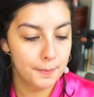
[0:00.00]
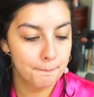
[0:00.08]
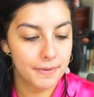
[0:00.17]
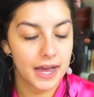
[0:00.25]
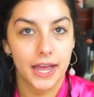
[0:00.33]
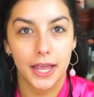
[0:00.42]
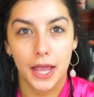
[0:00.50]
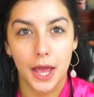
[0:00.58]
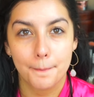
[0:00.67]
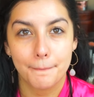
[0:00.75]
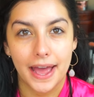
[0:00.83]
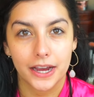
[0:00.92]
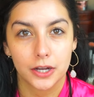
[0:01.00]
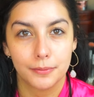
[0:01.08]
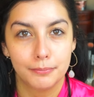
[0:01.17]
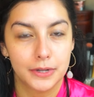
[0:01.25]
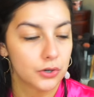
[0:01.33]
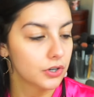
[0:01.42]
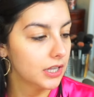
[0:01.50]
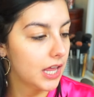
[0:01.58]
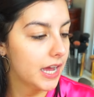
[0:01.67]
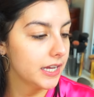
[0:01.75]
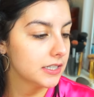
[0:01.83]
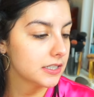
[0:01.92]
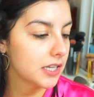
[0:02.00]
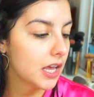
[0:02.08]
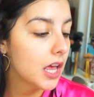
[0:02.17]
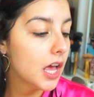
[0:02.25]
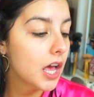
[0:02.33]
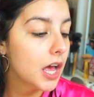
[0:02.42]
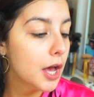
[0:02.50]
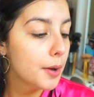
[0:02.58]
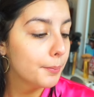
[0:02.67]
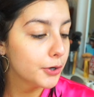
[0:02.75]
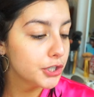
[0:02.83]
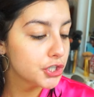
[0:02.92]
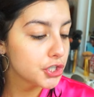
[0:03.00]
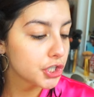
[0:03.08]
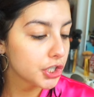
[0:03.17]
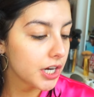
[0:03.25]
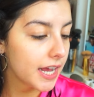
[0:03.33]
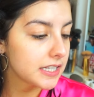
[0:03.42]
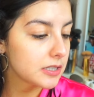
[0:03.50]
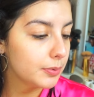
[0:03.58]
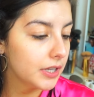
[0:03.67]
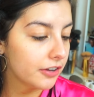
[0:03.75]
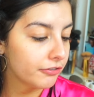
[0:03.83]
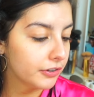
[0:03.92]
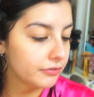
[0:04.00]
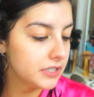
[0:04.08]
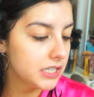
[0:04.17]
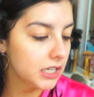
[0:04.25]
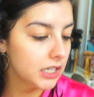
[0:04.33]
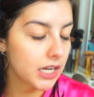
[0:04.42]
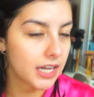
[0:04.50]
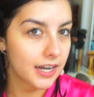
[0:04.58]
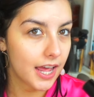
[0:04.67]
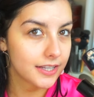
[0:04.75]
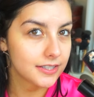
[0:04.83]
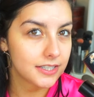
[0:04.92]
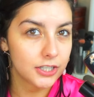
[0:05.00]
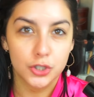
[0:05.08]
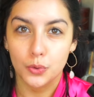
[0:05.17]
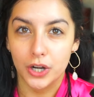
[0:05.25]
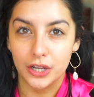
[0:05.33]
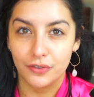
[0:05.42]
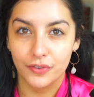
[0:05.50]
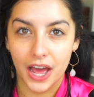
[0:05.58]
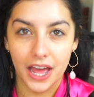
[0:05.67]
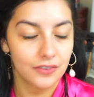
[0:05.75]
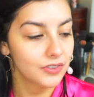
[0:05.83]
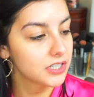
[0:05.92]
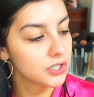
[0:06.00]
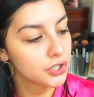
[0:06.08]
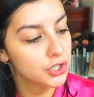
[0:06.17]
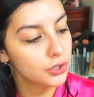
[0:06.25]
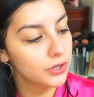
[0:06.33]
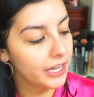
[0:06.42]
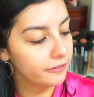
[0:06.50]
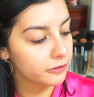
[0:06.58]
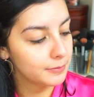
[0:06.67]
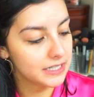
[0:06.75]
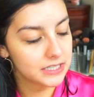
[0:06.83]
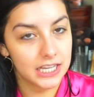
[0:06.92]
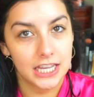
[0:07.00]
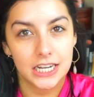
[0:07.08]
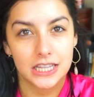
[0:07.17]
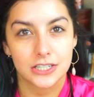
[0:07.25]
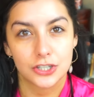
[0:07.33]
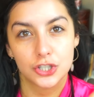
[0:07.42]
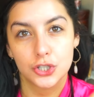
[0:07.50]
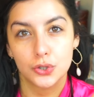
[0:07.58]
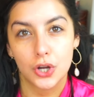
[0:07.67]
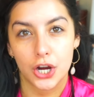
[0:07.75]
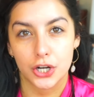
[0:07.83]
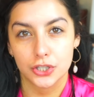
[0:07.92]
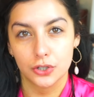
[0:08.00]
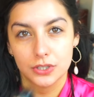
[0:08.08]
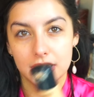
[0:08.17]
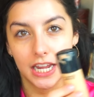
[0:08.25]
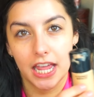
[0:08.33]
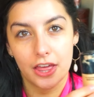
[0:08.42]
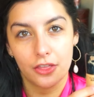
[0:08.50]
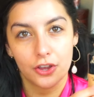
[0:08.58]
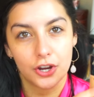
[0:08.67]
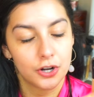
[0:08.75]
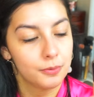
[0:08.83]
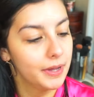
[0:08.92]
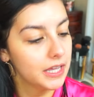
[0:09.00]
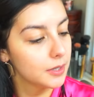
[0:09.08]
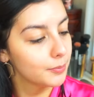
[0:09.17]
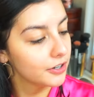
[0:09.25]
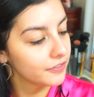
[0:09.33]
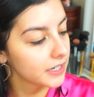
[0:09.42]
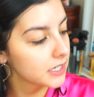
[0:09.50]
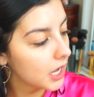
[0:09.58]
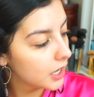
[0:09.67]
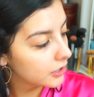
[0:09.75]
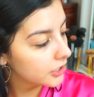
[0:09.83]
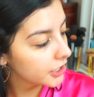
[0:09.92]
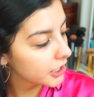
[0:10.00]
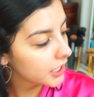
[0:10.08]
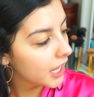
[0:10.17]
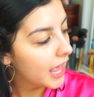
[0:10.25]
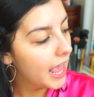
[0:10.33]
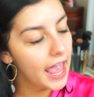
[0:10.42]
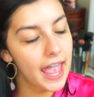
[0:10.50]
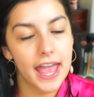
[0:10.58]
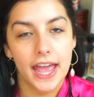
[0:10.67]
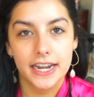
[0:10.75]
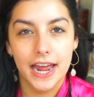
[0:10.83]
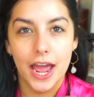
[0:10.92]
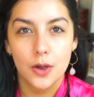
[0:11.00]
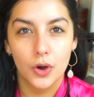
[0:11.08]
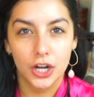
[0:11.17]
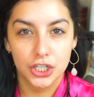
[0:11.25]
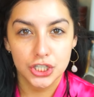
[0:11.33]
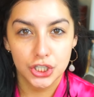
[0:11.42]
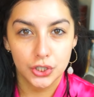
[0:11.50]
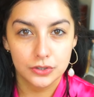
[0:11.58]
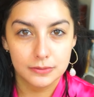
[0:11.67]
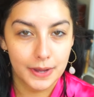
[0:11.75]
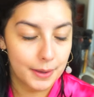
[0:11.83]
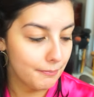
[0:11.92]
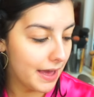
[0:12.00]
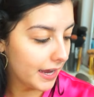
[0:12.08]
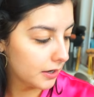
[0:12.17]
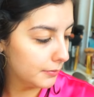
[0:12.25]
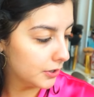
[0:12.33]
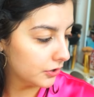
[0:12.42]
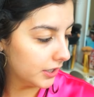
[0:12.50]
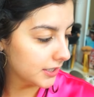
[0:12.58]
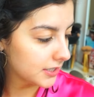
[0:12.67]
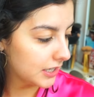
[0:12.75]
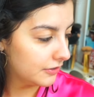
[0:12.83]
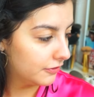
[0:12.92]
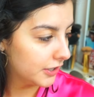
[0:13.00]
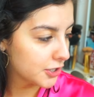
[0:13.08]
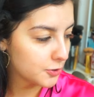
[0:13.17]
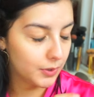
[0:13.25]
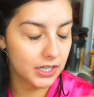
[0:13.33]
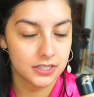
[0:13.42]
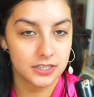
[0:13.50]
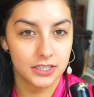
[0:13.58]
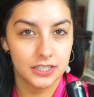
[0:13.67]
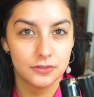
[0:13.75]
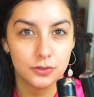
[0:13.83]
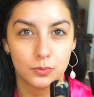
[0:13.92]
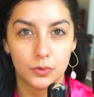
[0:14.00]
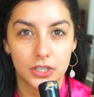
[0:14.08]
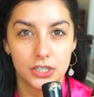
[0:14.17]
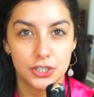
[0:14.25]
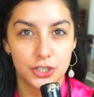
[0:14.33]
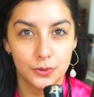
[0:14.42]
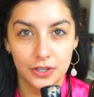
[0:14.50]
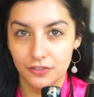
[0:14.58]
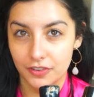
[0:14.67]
my MAC Mineralize Moisture SPF 15 and NC 25. This is too light for my skin and this is too dark, so together it'll make the perfect color. And I wanted to use my MAC Mineralize Skin Finish because it leaves a really dewy